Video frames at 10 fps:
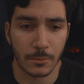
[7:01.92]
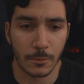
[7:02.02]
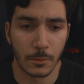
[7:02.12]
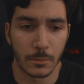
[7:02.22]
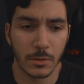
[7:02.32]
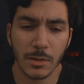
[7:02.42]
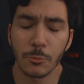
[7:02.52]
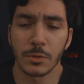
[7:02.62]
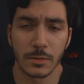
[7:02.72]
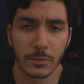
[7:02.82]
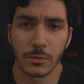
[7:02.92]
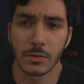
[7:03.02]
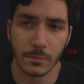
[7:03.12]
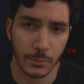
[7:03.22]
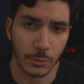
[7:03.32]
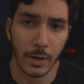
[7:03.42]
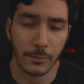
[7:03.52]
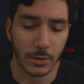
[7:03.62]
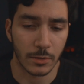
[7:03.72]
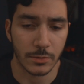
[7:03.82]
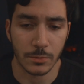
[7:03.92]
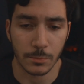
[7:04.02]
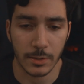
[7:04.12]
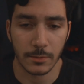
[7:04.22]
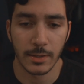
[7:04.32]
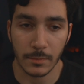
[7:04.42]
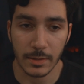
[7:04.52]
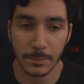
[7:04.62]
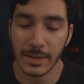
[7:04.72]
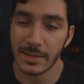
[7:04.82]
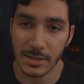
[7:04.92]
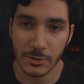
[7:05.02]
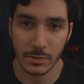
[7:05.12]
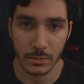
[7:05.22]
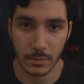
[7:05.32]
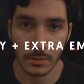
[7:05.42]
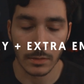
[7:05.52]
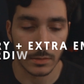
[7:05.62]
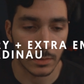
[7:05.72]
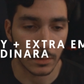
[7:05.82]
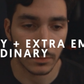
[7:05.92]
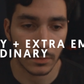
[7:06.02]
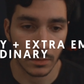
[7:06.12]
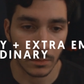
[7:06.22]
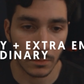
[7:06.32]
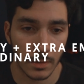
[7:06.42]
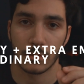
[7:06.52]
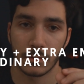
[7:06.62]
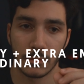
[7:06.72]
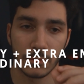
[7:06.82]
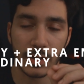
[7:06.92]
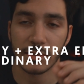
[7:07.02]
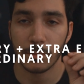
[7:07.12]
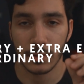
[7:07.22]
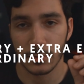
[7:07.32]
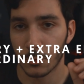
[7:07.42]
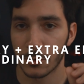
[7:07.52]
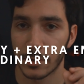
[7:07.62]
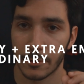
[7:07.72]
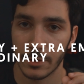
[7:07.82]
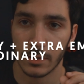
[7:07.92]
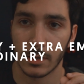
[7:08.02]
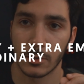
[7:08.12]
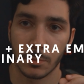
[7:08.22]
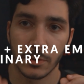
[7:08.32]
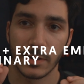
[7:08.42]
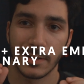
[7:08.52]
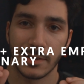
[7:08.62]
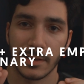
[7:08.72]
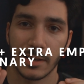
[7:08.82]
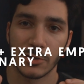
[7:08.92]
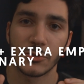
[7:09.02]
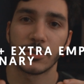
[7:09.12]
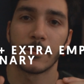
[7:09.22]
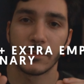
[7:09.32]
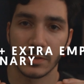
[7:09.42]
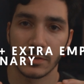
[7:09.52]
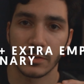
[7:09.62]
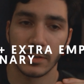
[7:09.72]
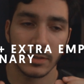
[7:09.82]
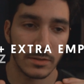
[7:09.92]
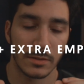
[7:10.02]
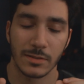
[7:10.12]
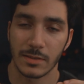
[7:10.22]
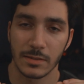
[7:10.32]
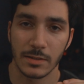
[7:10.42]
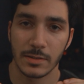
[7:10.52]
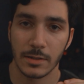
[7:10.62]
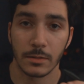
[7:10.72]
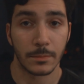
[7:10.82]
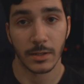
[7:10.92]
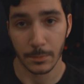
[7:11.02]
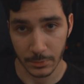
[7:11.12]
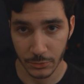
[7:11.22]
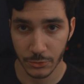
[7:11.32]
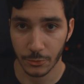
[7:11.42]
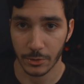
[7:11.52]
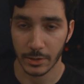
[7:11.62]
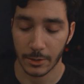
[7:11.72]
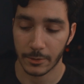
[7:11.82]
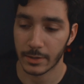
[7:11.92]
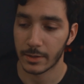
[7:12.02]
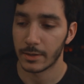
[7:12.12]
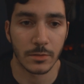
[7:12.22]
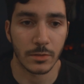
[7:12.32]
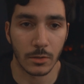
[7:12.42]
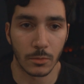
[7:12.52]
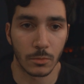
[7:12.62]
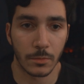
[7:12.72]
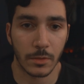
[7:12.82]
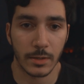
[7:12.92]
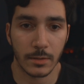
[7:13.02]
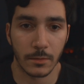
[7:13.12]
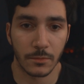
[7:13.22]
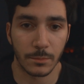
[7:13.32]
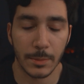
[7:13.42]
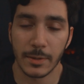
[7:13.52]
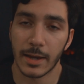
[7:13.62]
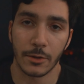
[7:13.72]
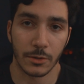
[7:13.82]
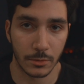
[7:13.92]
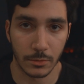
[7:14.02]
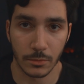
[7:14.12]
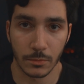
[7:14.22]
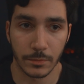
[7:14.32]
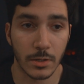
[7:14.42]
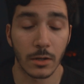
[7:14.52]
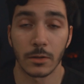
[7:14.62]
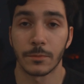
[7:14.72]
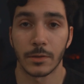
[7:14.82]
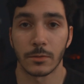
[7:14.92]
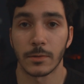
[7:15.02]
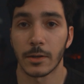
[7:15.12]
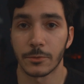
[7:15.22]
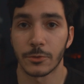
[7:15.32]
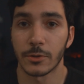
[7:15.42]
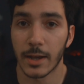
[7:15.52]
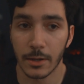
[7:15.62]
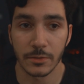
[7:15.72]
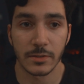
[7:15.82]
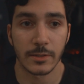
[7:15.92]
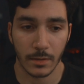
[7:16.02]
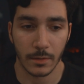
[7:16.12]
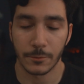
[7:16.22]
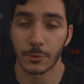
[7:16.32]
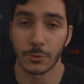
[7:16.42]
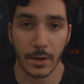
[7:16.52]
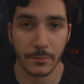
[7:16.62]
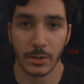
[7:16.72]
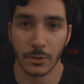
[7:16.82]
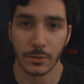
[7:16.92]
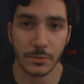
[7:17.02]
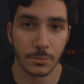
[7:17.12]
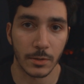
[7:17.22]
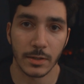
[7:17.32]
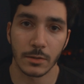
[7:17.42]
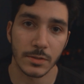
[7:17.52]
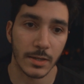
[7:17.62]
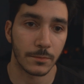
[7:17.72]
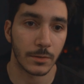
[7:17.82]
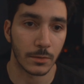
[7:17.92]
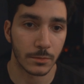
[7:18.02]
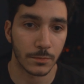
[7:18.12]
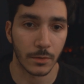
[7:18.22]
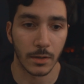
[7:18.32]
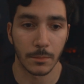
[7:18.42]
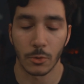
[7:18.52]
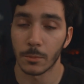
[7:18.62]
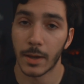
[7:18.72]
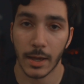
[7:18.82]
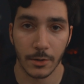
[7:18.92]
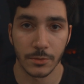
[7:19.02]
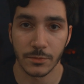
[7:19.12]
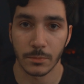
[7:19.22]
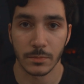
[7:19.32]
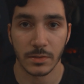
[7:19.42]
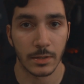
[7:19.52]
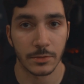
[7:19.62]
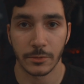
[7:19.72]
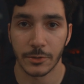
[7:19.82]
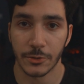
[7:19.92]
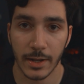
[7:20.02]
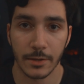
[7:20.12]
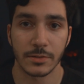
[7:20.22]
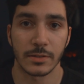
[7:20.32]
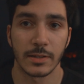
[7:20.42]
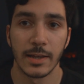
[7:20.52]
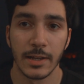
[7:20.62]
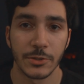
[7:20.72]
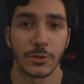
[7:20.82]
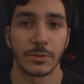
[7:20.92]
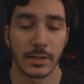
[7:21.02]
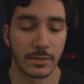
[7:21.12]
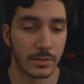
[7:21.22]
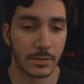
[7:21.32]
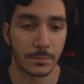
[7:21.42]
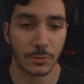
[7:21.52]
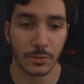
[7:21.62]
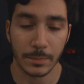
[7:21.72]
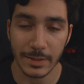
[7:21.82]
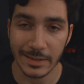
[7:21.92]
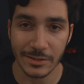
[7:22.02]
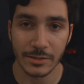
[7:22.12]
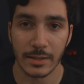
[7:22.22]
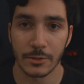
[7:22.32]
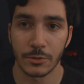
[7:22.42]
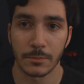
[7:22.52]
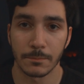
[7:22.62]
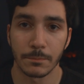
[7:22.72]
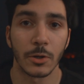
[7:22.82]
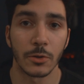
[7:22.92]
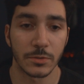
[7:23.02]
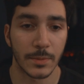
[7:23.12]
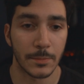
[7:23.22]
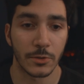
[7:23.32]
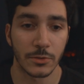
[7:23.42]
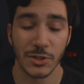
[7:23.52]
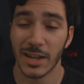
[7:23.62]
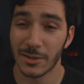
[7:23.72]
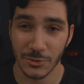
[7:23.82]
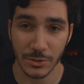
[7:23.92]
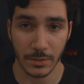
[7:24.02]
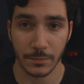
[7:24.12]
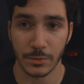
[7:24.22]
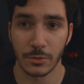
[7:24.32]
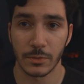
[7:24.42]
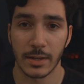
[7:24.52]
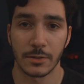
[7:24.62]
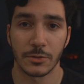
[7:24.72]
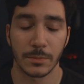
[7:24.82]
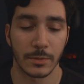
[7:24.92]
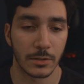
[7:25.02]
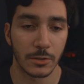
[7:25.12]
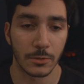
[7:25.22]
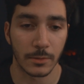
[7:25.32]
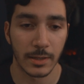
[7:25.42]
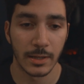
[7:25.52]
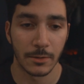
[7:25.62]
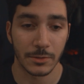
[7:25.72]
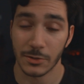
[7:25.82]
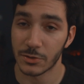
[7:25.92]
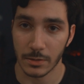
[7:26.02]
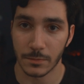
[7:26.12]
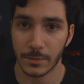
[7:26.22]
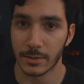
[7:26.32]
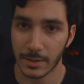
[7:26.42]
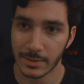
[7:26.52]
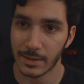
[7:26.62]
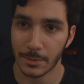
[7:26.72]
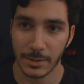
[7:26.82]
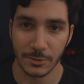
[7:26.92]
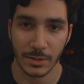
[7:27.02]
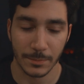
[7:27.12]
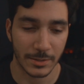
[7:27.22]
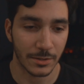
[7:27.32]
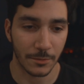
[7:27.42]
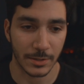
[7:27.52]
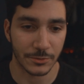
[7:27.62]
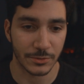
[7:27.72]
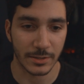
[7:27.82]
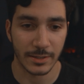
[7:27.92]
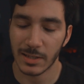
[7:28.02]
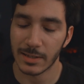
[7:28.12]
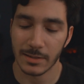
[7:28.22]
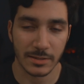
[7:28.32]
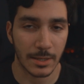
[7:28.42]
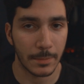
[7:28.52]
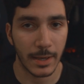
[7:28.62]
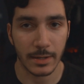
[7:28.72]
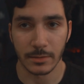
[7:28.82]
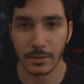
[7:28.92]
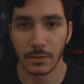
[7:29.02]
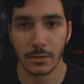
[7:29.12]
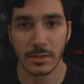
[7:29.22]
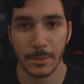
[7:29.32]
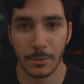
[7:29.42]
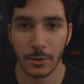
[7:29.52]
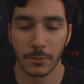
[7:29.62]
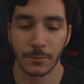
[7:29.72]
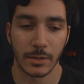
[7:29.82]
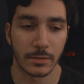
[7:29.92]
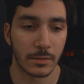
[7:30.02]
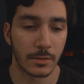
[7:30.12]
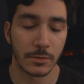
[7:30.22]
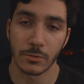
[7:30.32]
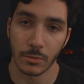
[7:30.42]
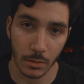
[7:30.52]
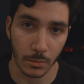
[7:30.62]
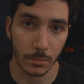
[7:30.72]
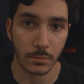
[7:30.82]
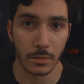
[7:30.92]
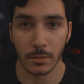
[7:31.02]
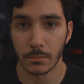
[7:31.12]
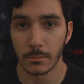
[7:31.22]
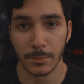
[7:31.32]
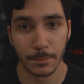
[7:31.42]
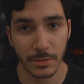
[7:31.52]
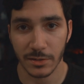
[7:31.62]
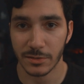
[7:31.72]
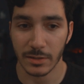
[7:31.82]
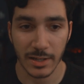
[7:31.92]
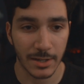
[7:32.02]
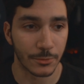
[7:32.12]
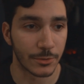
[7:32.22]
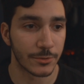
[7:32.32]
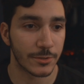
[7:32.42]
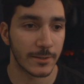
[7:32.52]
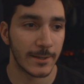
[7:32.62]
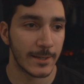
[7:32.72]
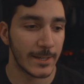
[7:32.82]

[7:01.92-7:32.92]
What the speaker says: or you can even do this if you're a graphic artist as well. Like, pay attention to the details. So you take something that's ordinary and you put extra emphasis on it, into the detail, and it becomes extraordinary. So think of maybe how you can do photography around your house. If you're a graphic artist, what can you take photos from or patterns from things around your house and turn that into some sort of piece that you can post? Maybe you can challenge yourself to do that, do something new, which actually sounds fun. I think I might do that myself actually. Take a step back and look at all the typography and the things you own, the books, the covers,